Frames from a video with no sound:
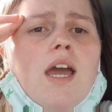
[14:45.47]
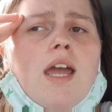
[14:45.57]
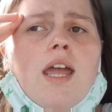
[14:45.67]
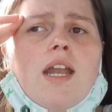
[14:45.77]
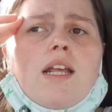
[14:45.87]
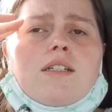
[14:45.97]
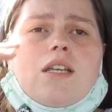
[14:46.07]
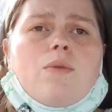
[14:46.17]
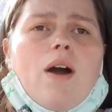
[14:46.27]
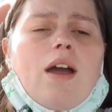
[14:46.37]
And he was
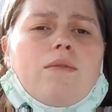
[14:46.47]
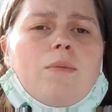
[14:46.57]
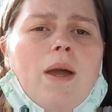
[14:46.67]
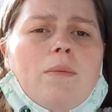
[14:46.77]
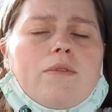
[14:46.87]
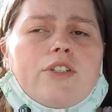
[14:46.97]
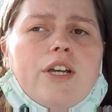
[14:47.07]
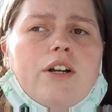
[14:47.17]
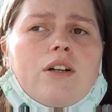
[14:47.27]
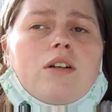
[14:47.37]
like, well, I have the papers
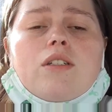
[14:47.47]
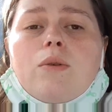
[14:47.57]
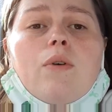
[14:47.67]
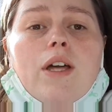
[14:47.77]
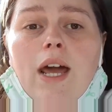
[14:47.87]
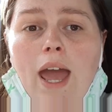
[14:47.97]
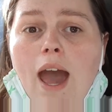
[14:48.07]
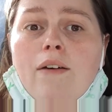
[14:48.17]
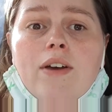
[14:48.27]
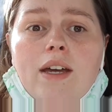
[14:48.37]
here. And I was like, well, can I
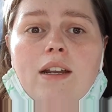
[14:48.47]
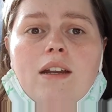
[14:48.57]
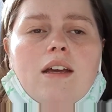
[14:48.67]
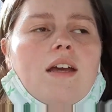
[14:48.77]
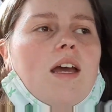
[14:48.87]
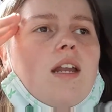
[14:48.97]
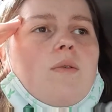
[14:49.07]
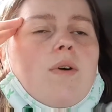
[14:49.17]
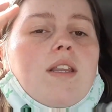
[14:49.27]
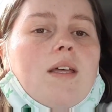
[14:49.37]
have it? And he
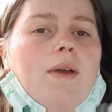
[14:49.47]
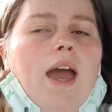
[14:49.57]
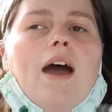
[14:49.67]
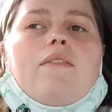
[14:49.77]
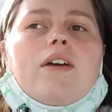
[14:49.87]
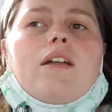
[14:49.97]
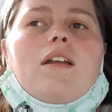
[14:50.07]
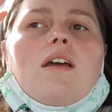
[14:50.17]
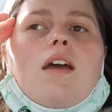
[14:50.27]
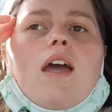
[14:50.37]
wouldn't let me have it.
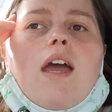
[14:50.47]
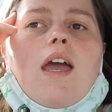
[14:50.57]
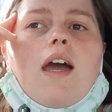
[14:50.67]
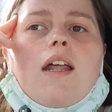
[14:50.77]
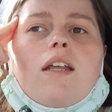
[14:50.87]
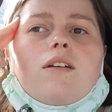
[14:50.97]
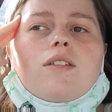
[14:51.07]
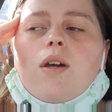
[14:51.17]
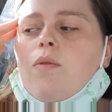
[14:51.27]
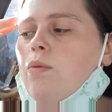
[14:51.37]
And he
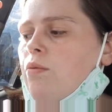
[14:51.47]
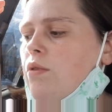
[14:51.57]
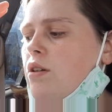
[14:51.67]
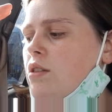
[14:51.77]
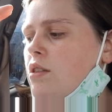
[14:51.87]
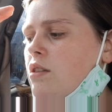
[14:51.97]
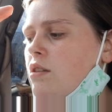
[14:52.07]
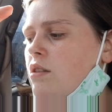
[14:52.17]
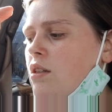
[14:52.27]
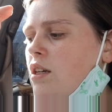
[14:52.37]
was like, well,
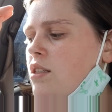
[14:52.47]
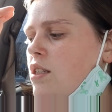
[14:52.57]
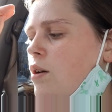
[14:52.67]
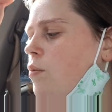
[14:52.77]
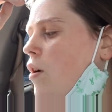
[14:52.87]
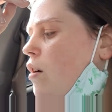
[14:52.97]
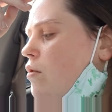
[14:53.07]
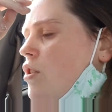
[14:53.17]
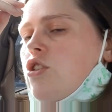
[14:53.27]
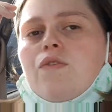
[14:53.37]
he said,
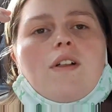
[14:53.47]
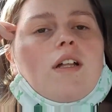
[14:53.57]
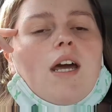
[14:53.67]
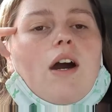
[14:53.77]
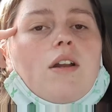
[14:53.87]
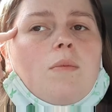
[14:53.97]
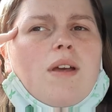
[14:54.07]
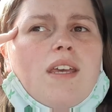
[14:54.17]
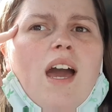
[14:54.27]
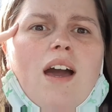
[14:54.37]
well, did you fill it out? And I'm
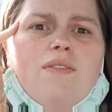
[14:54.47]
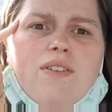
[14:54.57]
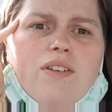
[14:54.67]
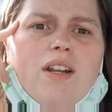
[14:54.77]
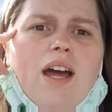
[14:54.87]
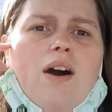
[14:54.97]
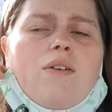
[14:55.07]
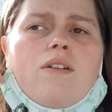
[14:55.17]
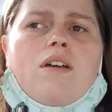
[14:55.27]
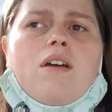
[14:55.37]
like, yeah, I filled it
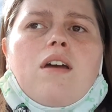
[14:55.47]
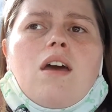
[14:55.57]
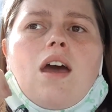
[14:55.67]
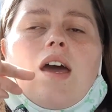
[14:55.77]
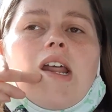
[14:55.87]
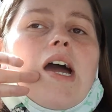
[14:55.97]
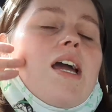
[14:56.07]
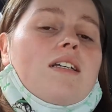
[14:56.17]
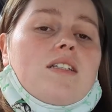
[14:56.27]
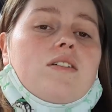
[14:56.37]
out. And
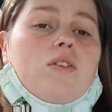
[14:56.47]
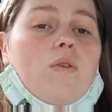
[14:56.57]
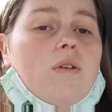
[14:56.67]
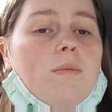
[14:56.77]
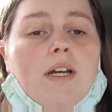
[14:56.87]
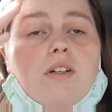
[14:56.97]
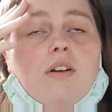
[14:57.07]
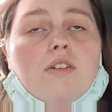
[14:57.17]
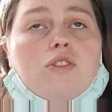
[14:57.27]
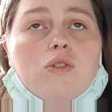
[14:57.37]
I accidentally told him my
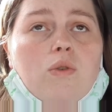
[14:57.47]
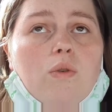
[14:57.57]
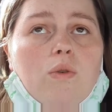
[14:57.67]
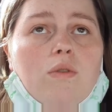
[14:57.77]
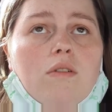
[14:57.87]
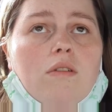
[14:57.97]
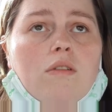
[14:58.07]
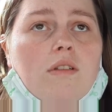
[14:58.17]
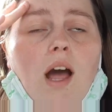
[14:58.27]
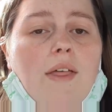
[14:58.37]
daughter's school,
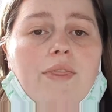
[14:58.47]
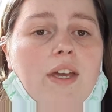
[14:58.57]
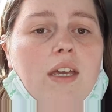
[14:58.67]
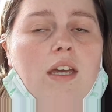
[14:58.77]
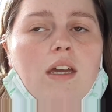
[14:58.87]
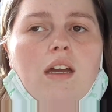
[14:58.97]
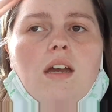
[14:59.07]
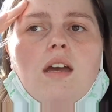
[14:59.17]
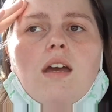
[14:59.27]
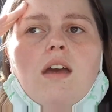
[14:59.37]
not thinking.
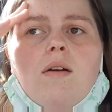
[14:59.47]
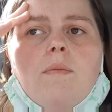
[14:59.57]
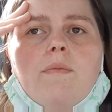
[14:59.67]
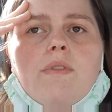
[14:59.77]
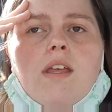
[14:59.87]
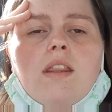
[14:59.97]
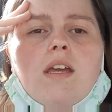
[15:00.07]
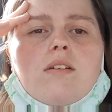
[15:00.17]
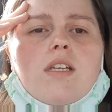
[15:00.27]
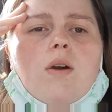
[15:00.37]
And then
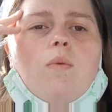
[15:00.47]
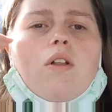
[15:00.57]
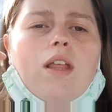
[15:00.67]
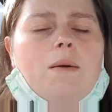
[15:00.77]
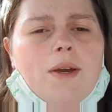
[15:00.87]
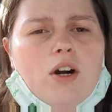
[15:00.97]
he was like, well, let me